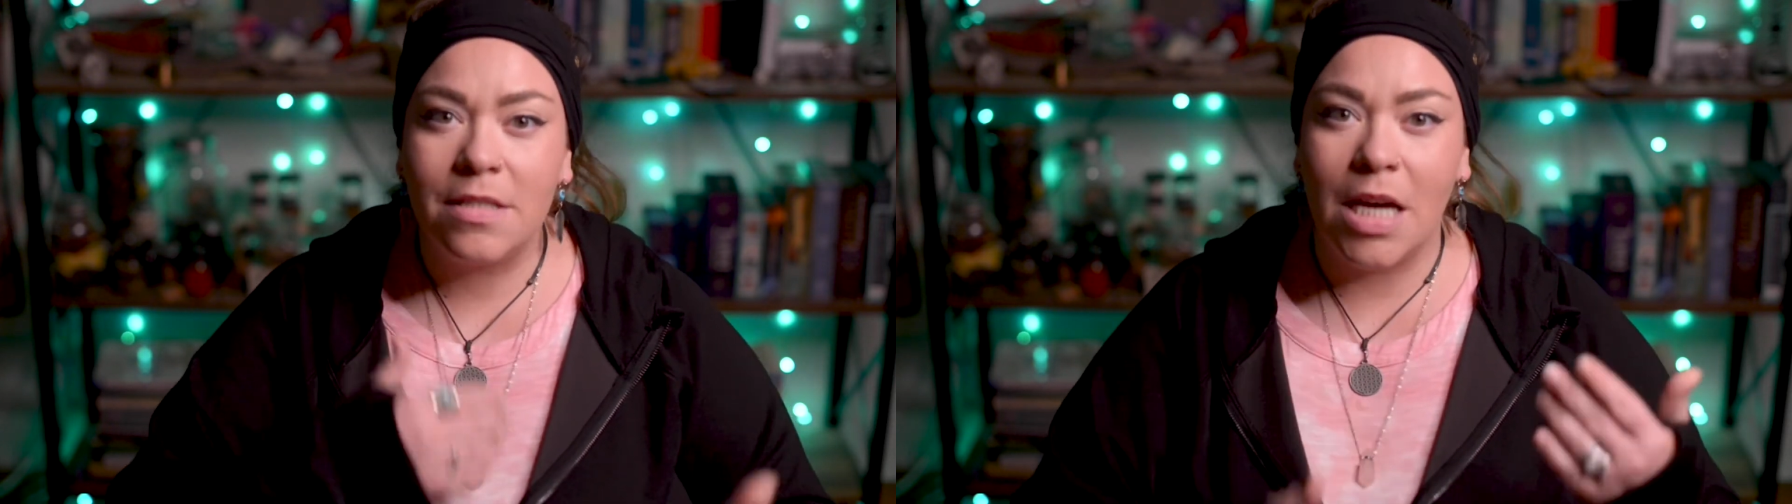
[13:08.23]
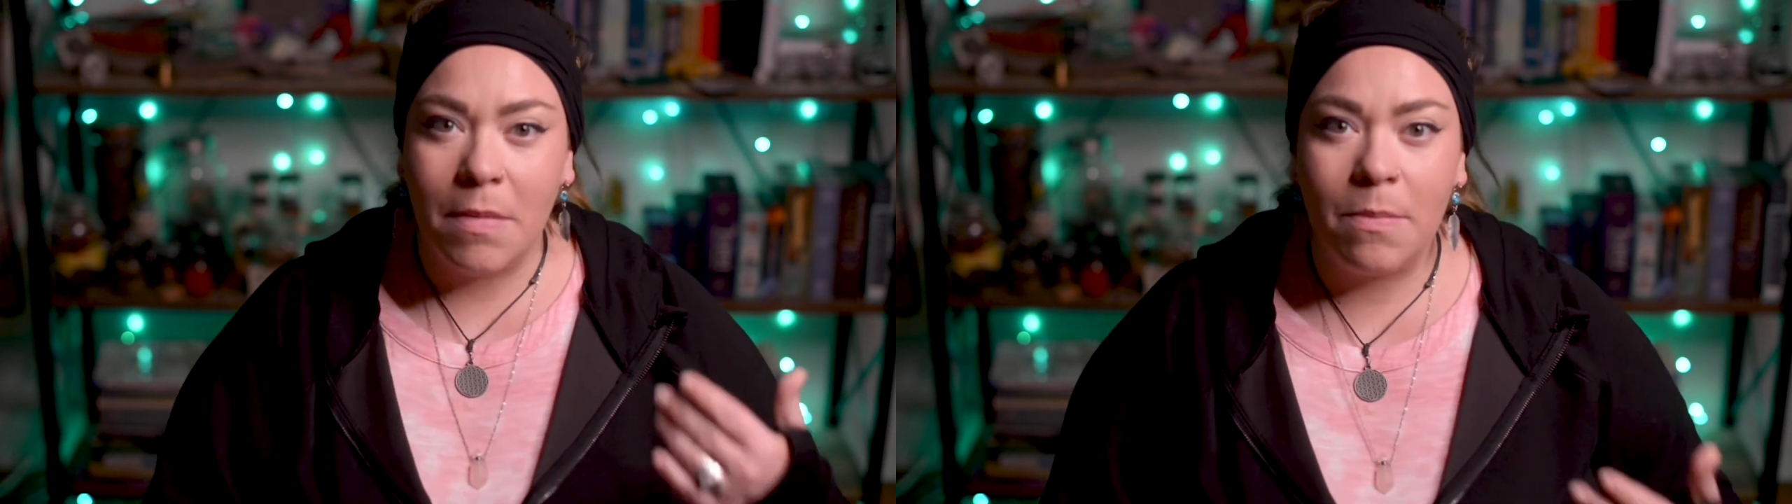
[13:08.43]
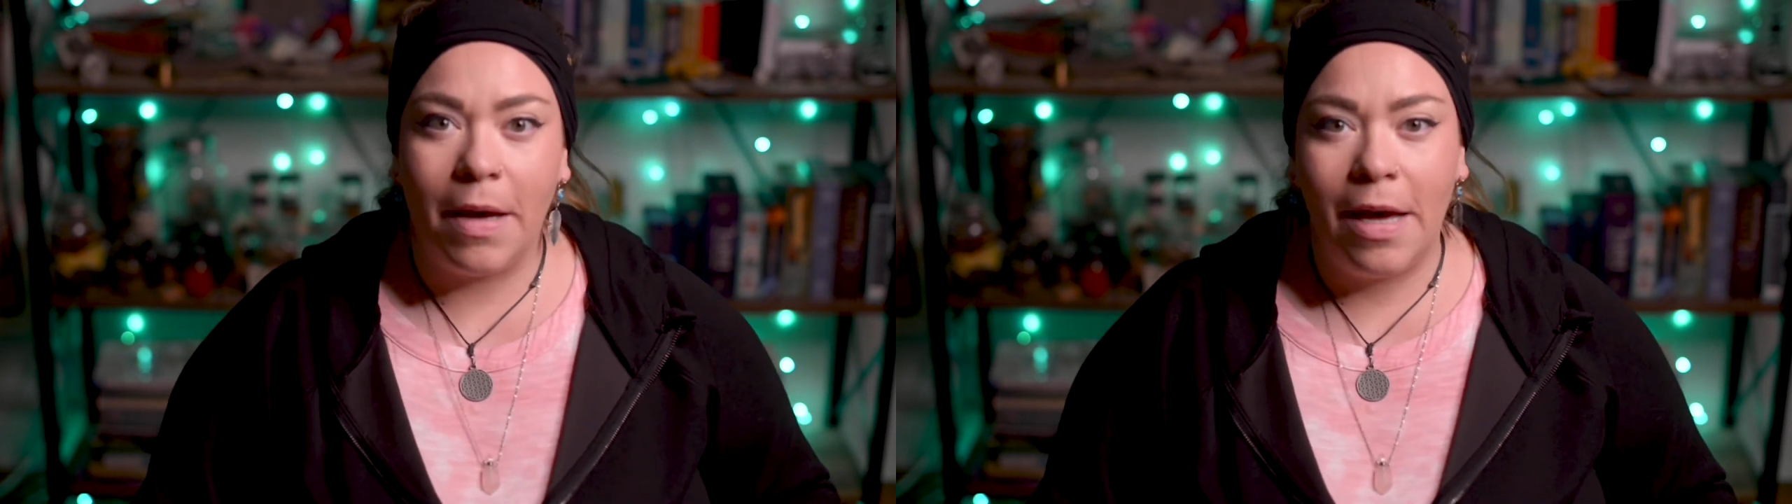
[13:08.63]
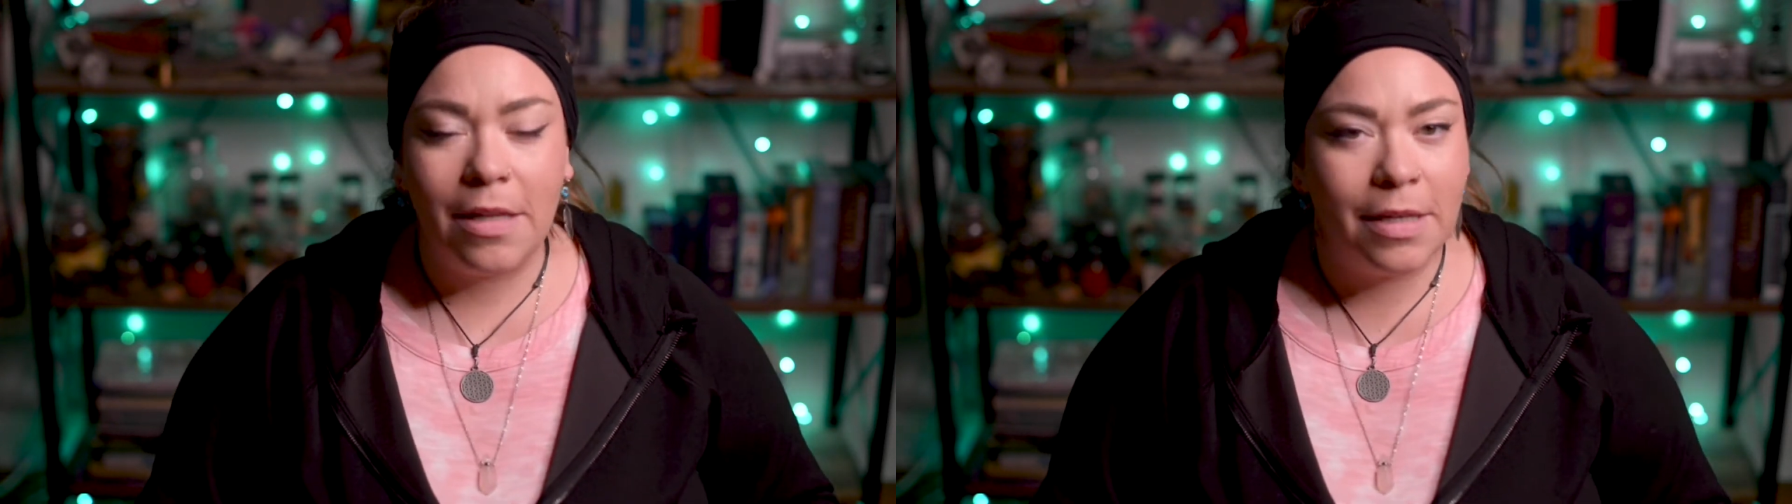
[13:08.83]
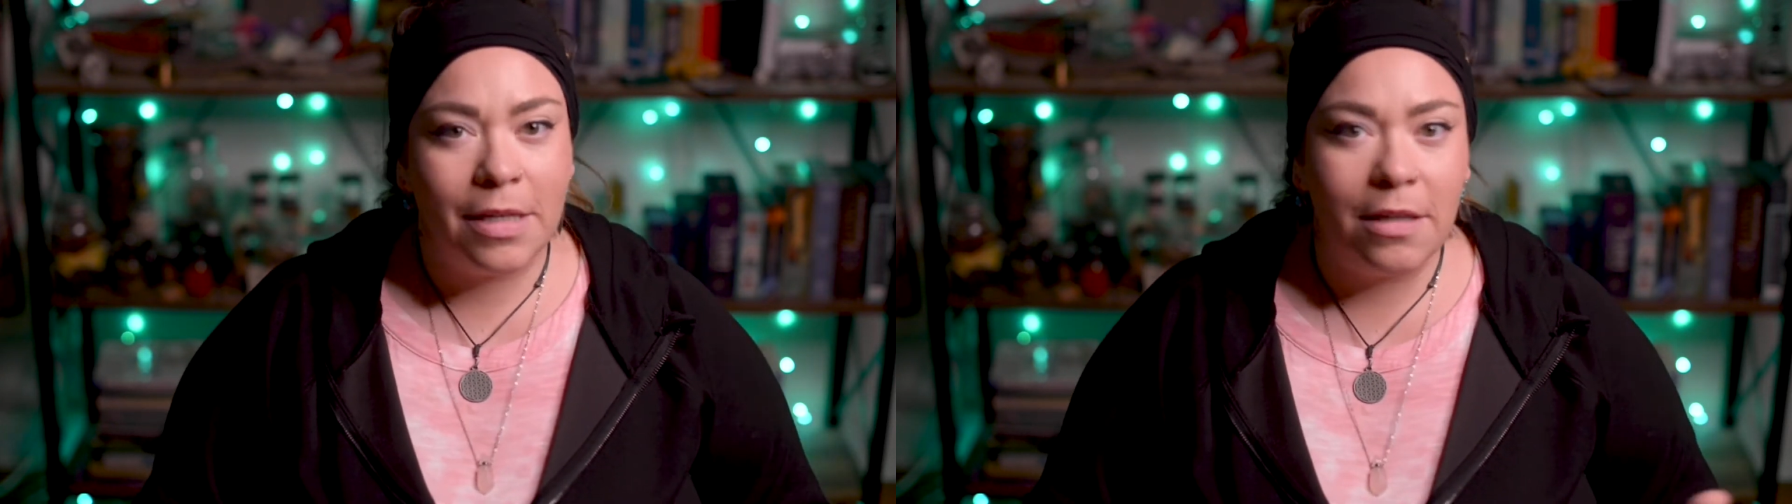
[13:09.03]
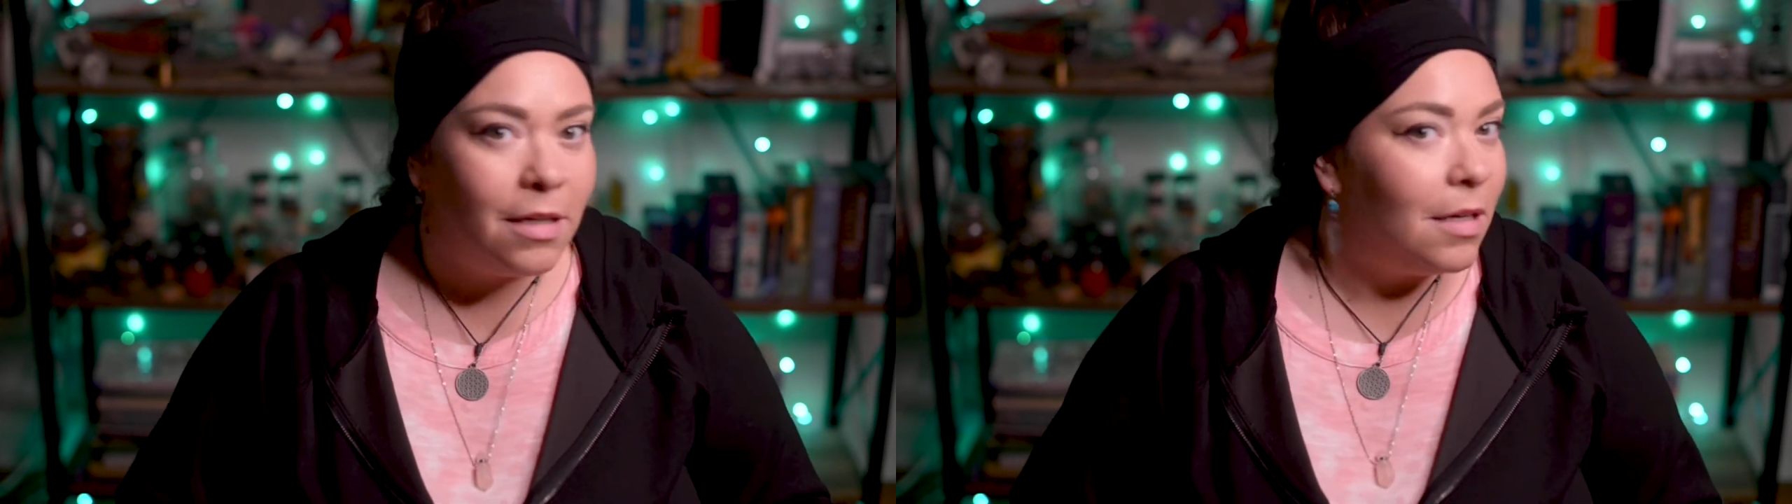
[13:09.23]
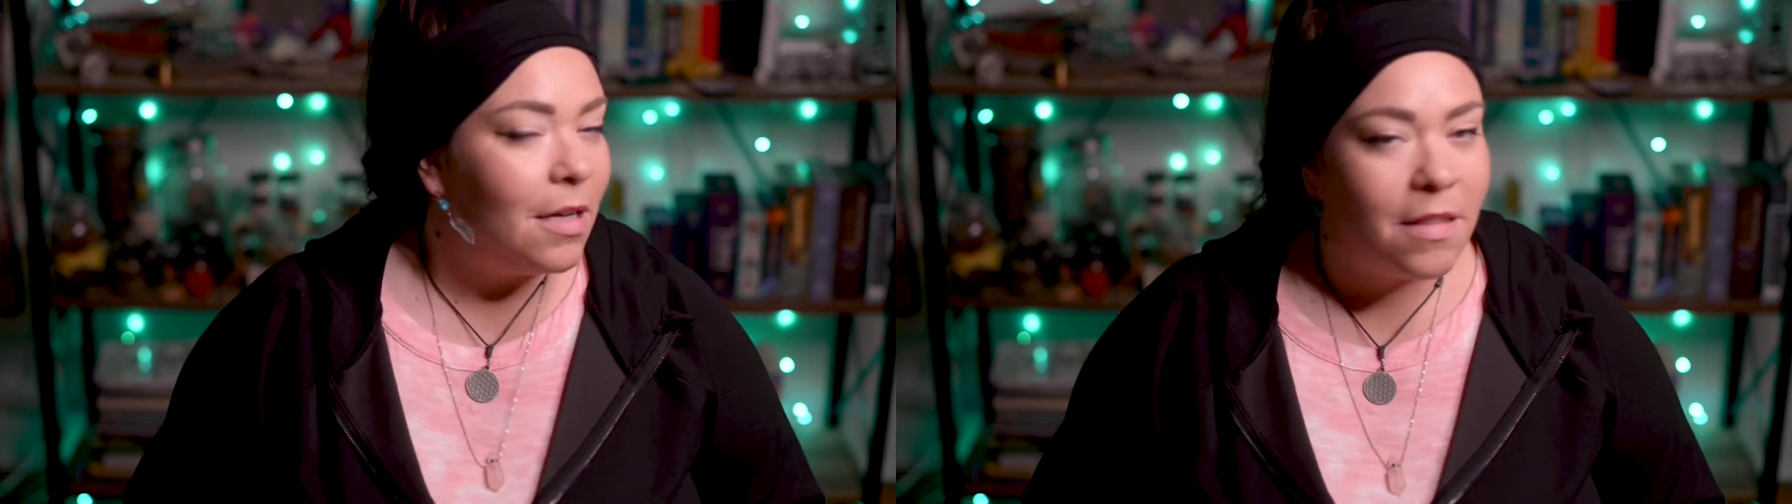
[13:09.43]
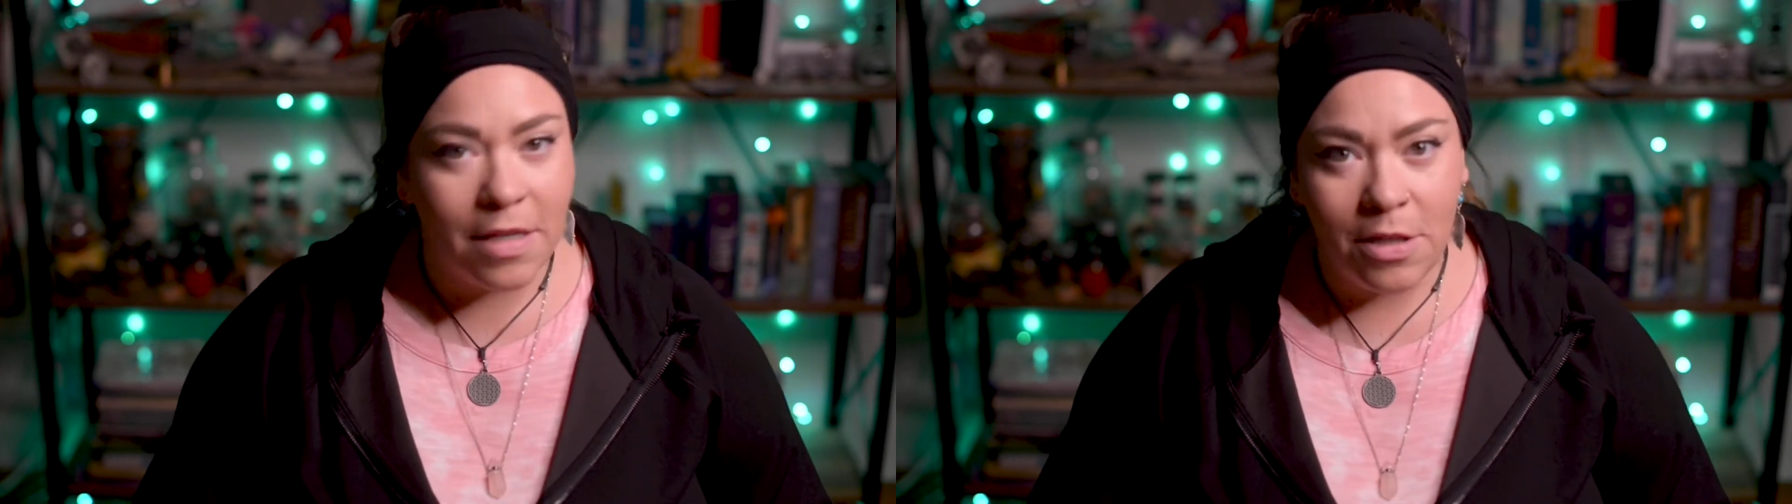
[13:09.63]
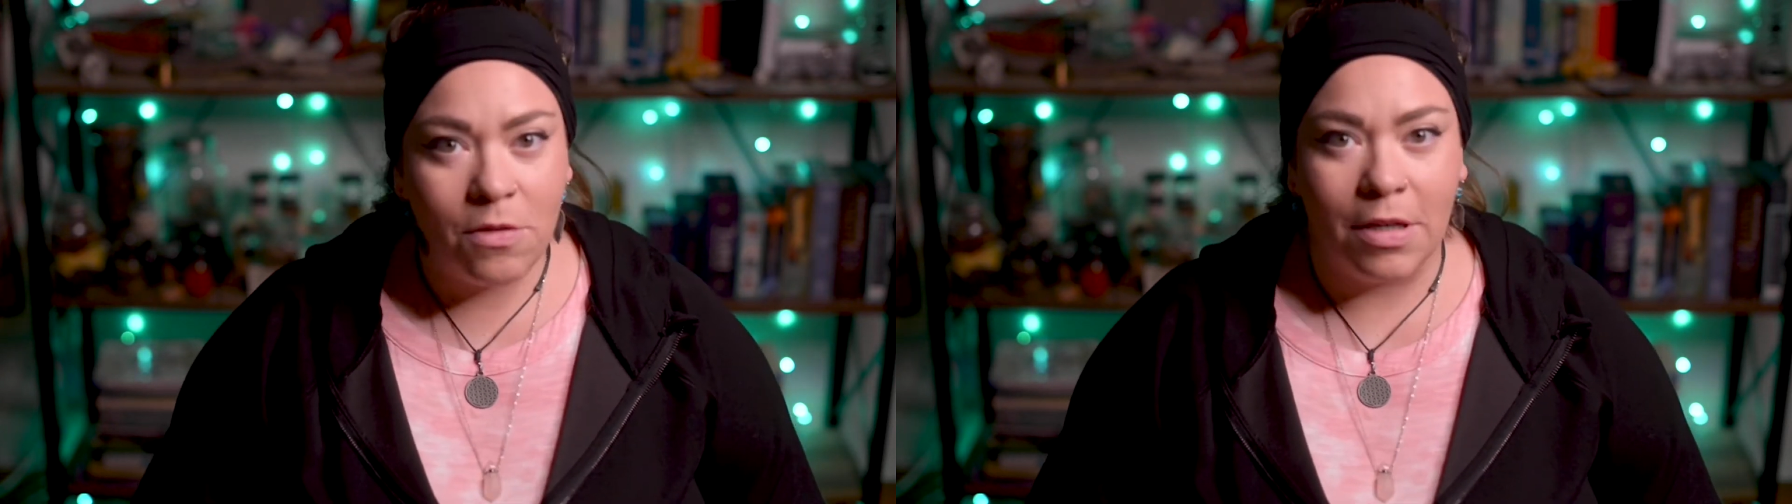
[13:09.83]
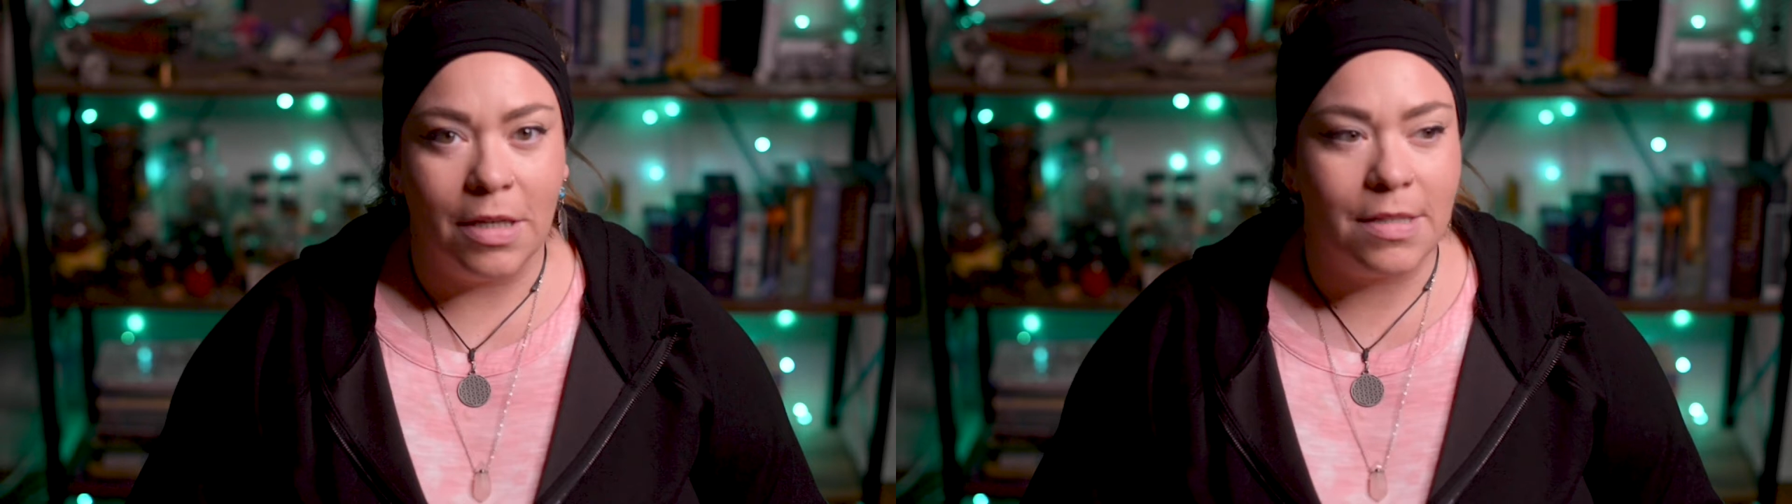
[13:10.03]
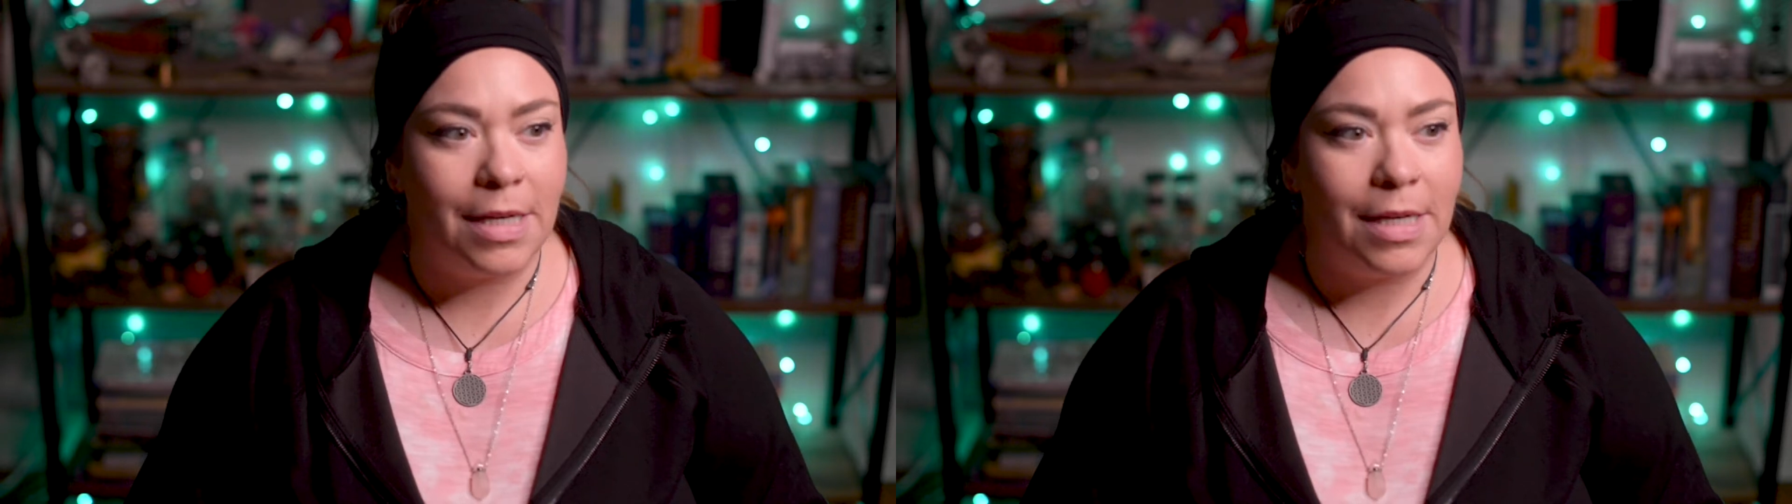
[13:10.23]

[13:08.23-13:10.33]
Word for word: is coming back like thank you guys.